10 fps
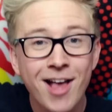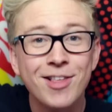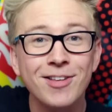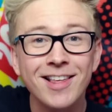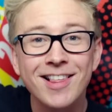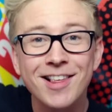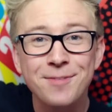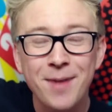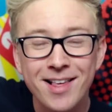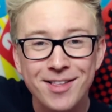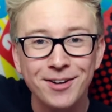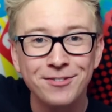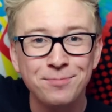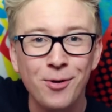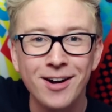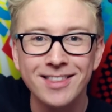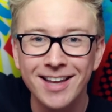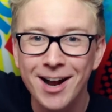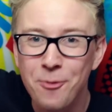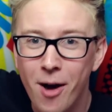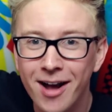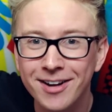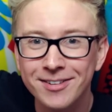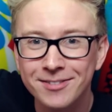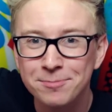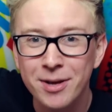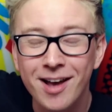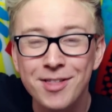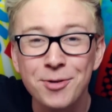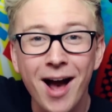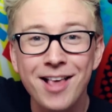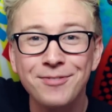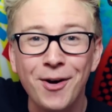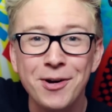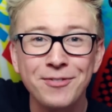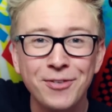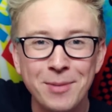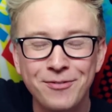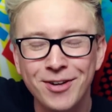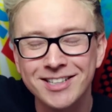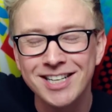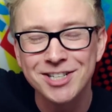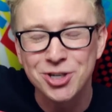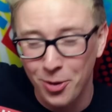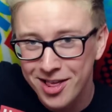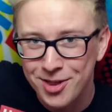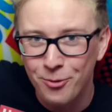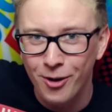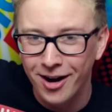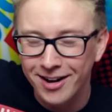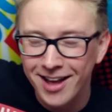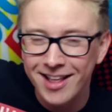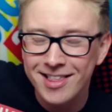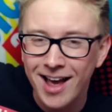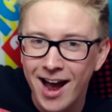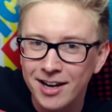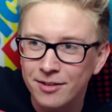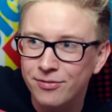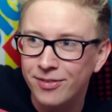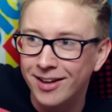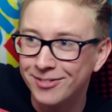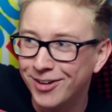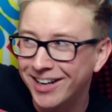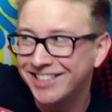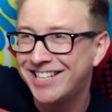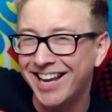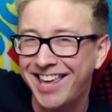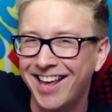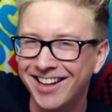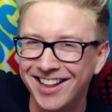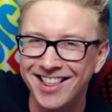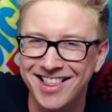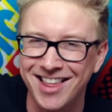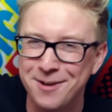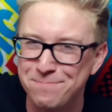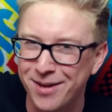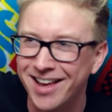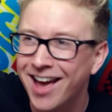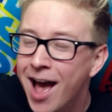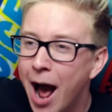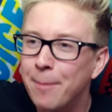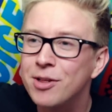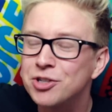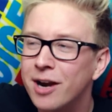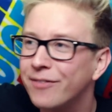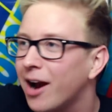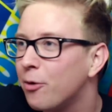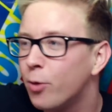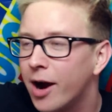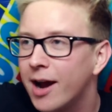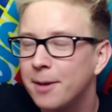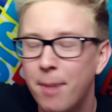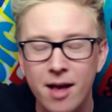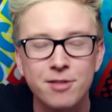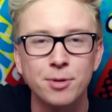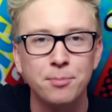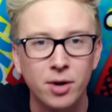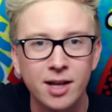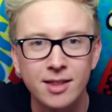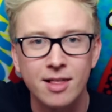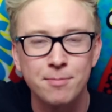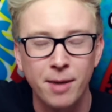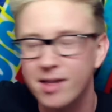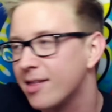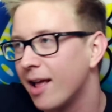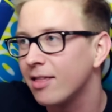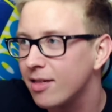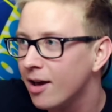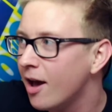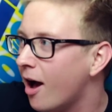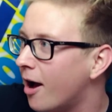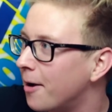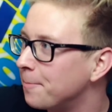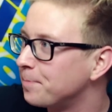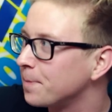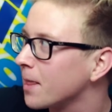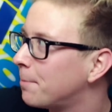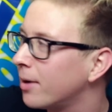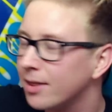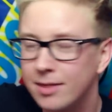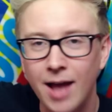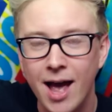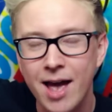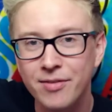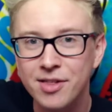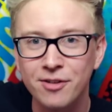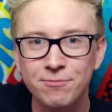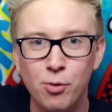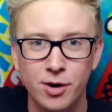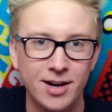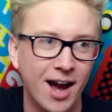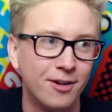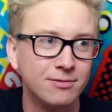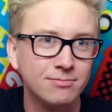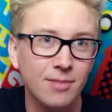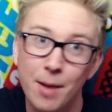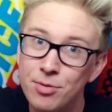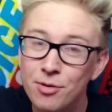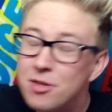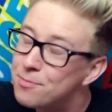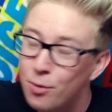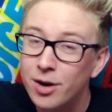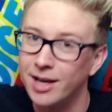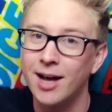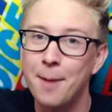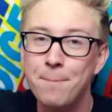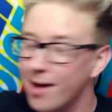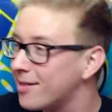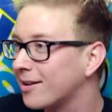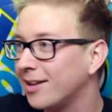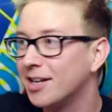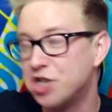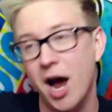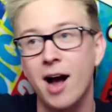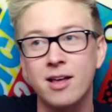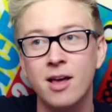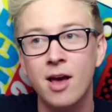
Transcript: So this is my surfboard that I won because you guys voted for me for a Teen Choice Award. It's kind of ridiculously big. I'm still trying to figure out where I can possibly put it that makes sense. Um, but I have a surfboard now. I'm so sporty. I'm basically a jock.